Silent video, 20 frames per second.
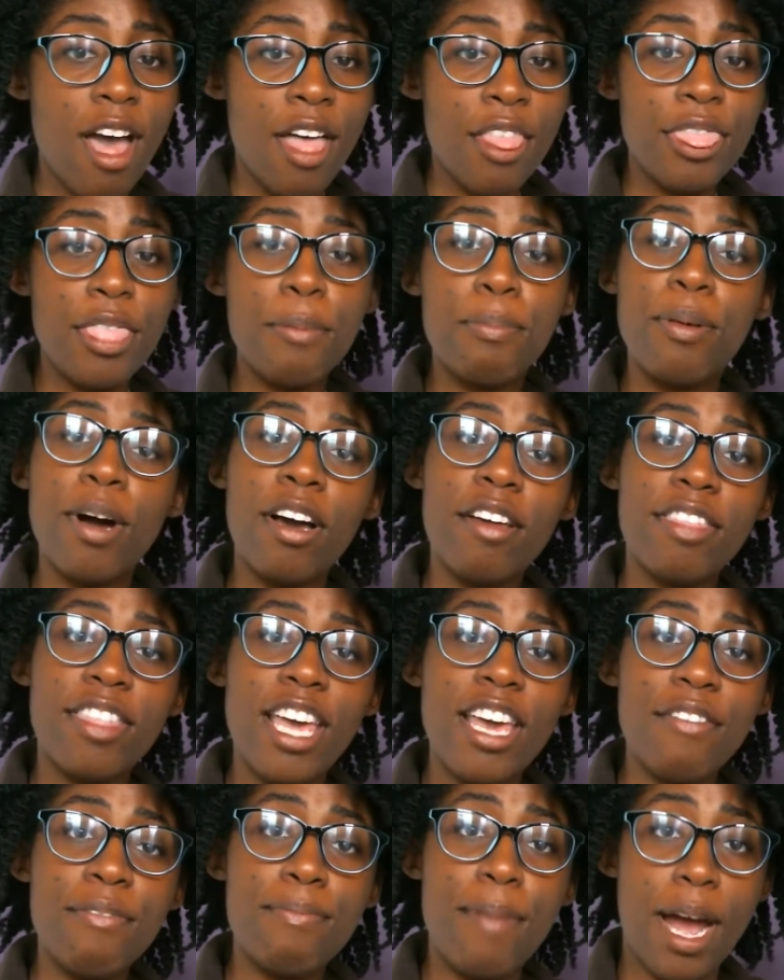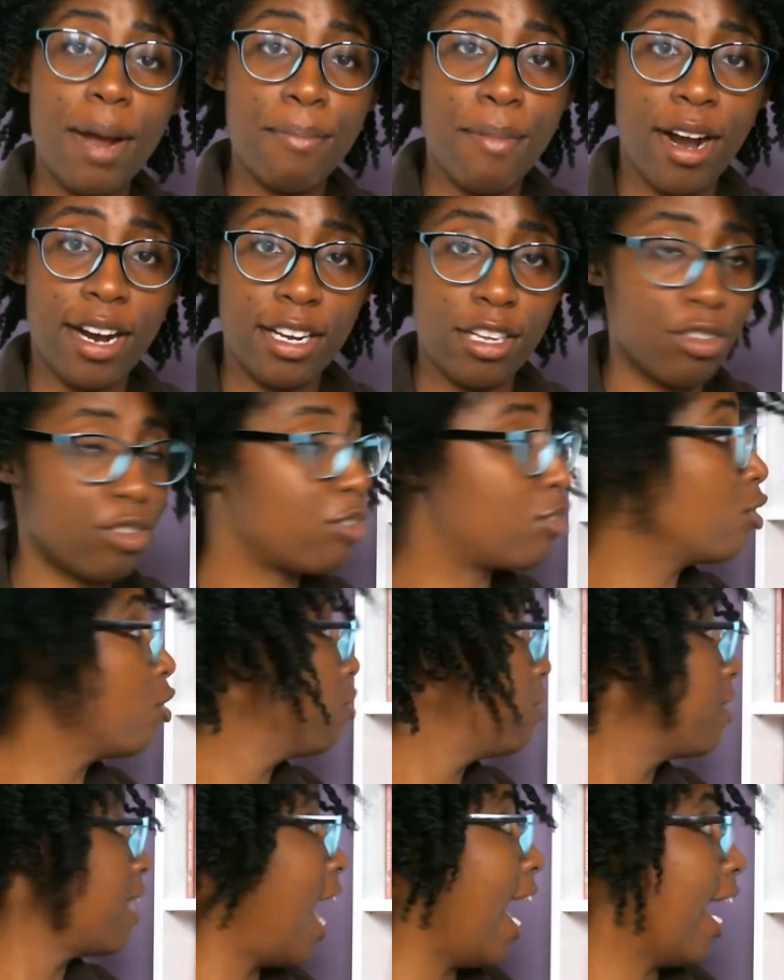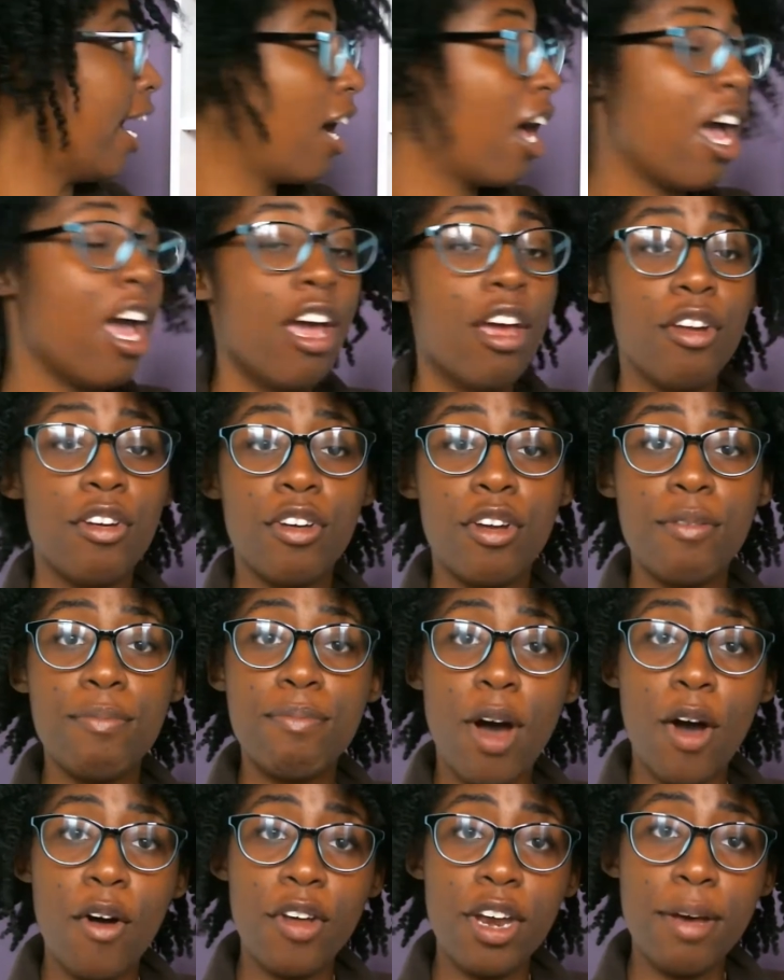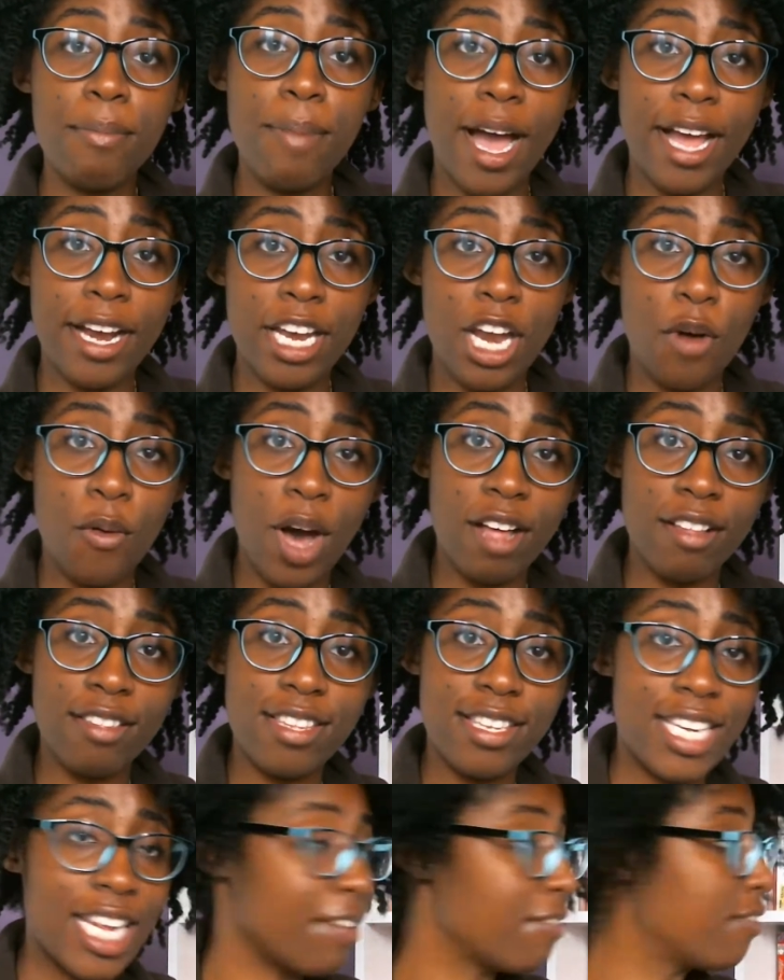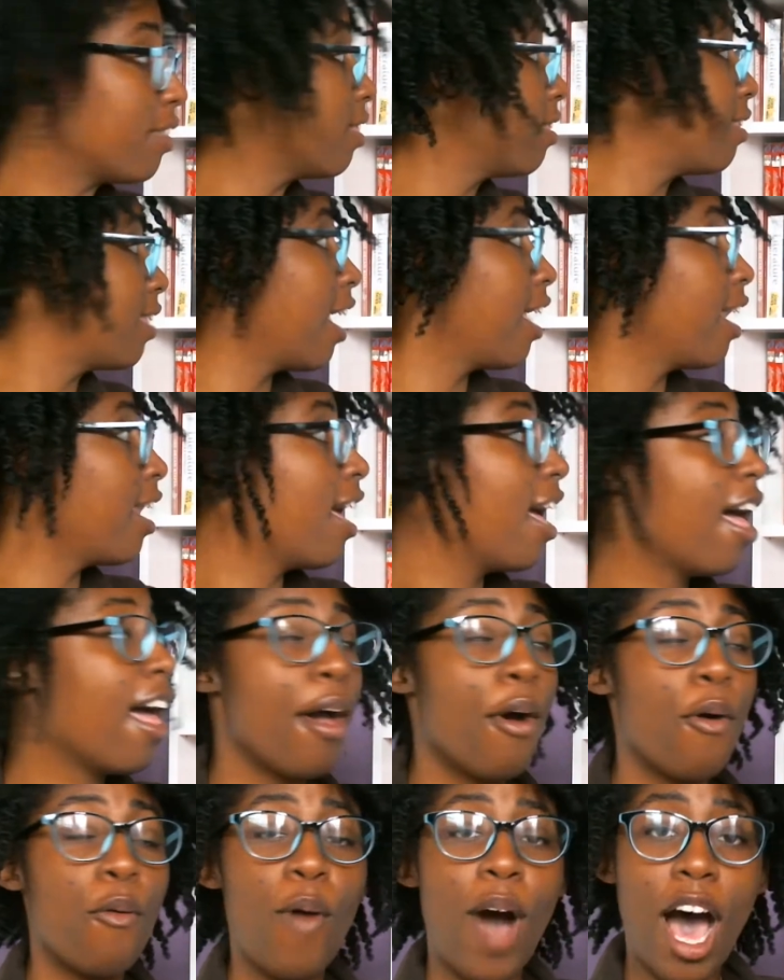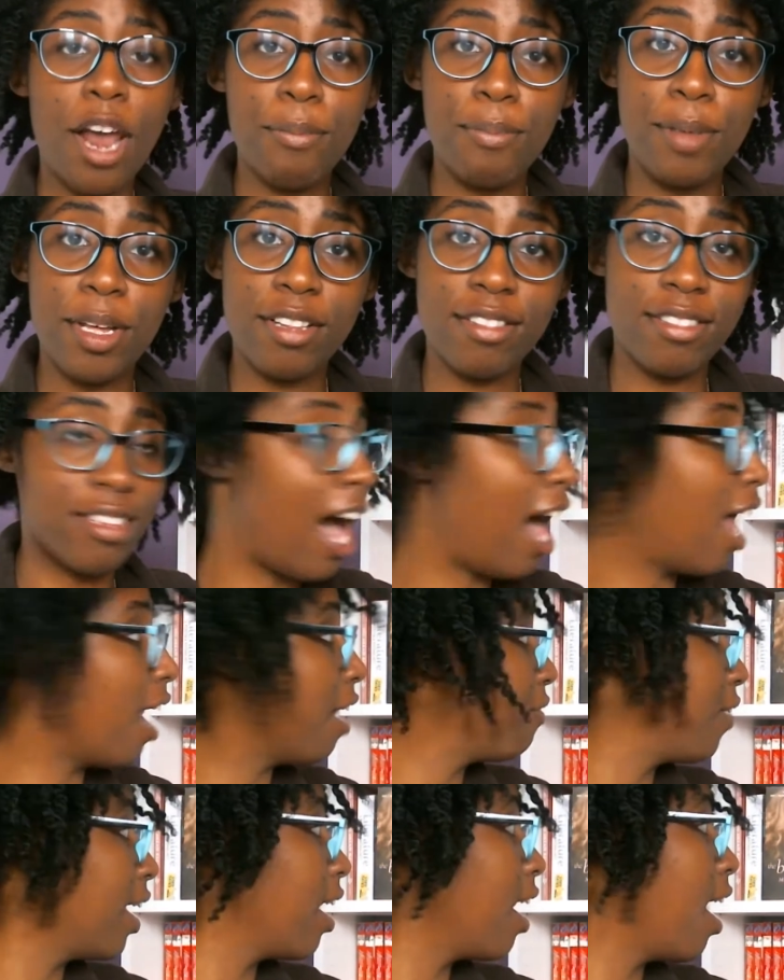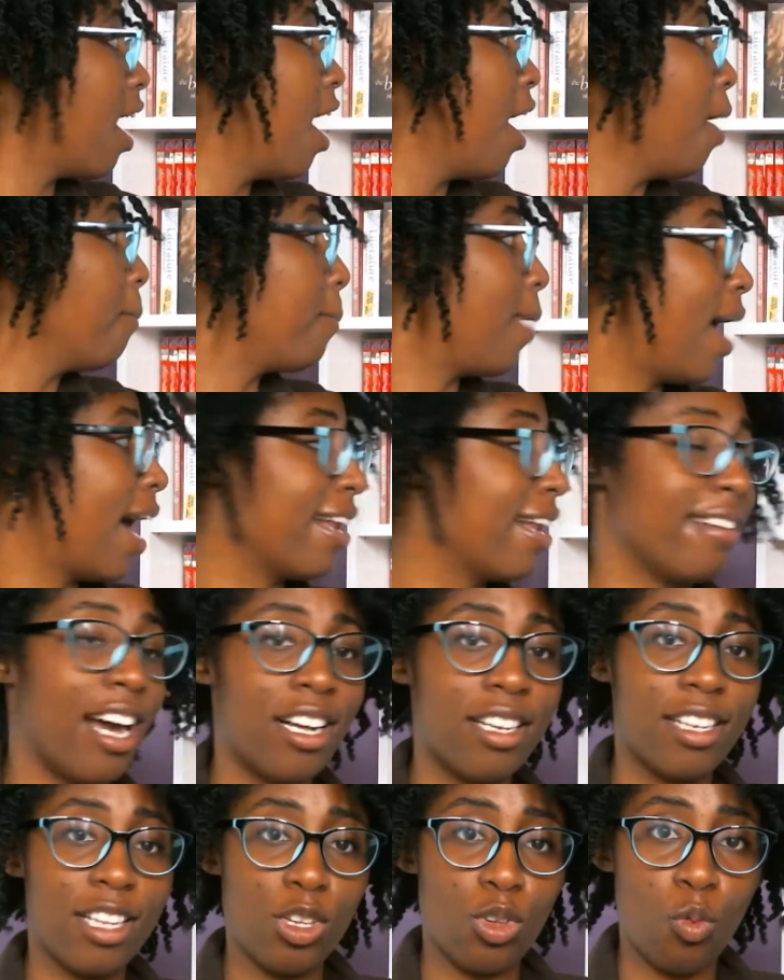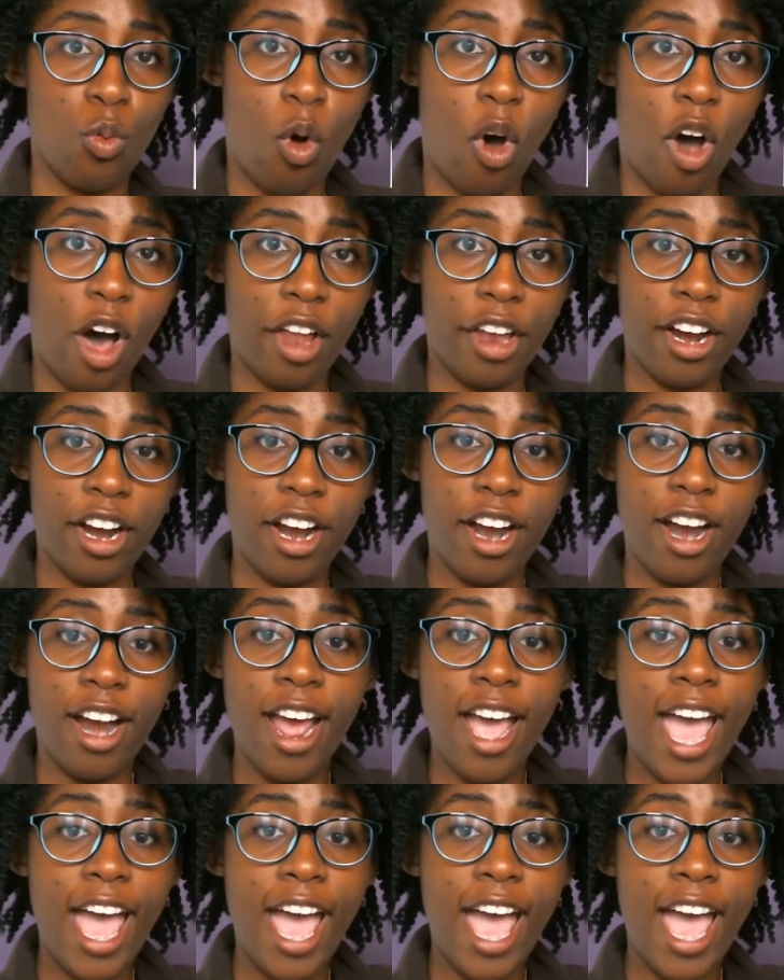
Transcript: The Book Thief by Markus Zusak, Nimona by Noelle Stevenson, Wild Bill Donovan by Douglas Waller,